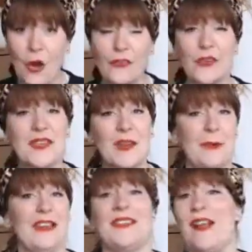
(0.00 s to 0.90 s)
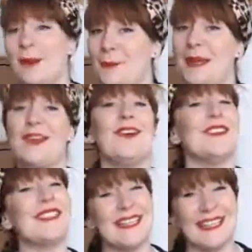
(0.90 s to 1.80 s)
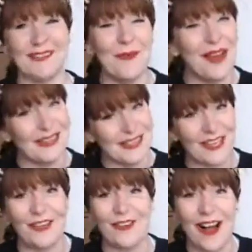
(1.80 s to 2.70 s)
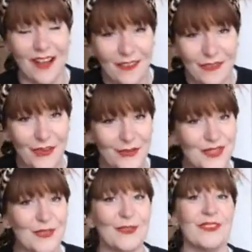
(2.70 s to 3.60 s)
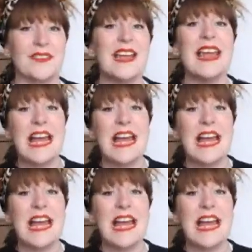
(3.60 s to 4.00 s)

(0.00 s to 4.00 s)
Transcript: Over those 8 weeks, I'm going to be constantly reminding you of those tools.